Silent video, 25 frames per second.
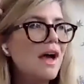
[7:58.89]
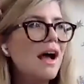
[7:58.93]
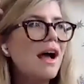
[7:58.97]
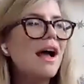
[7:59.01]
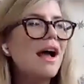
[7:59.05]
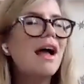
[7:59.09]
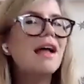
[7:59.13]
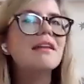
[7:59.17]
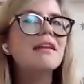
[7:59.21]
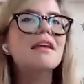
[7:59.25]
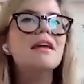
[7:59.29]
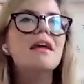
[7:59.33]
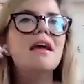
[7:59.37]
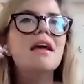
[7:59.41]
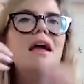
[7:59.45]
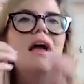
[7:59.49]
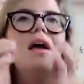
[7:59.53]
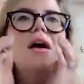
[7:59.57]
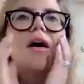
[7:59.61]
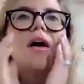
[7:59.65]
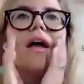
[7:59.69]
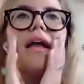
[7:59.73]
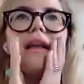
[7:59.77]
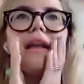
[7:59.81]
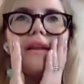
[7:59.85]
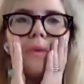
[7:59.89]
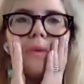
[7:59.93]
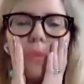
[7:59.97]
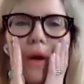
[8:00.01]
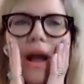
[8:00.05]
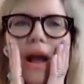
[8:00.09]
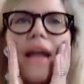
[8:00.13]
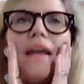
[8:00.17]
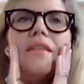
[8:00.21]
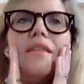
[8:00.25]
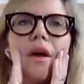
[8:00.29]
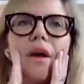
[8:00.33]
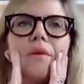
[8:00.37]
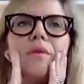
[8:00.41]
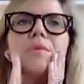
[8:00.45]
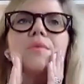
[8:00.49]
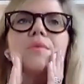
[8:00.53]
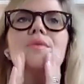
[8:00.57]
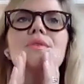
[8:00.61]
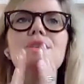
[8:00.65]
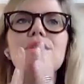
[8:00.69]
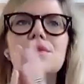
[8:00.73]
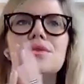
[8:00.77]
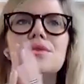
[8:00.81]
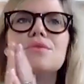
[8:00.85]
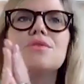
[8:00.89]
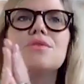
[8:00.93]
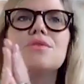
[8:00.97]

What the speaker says: And in a way though, it was huge